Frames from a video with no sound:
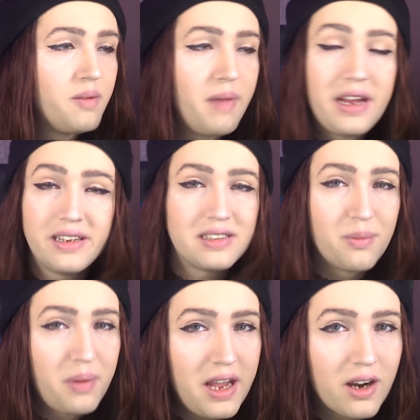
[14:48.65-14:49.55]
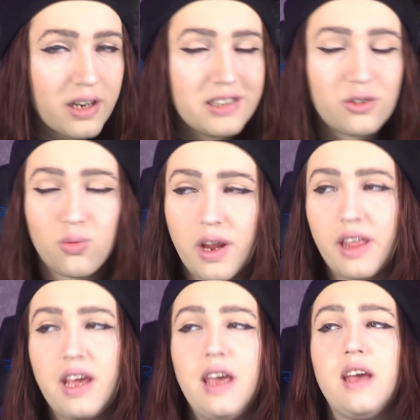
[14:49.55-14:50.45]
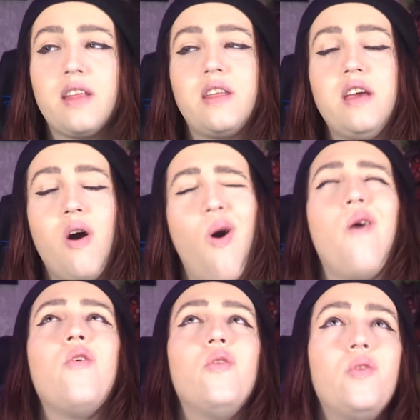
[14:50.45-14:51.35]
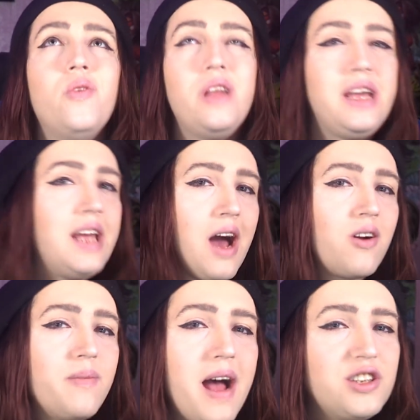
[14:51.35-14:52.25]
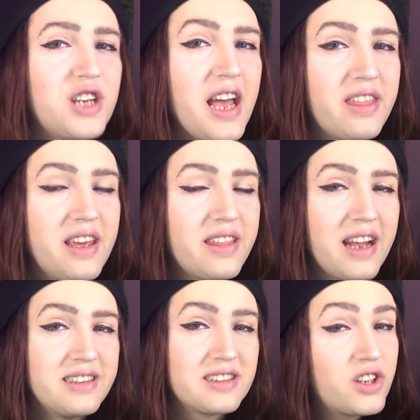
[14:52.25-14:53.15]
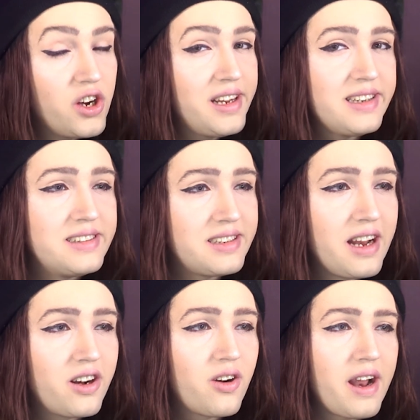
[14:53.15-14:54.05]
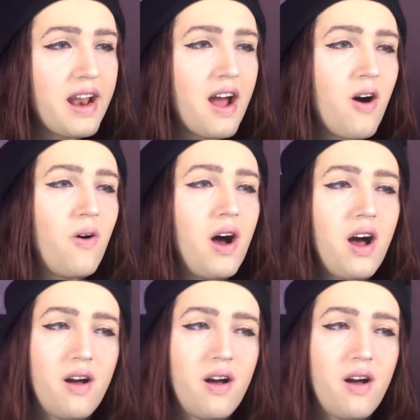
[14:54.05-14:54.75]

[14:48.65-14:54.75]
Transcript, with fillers: Make Disappear is really the only counter magic I think that is good in standard right now.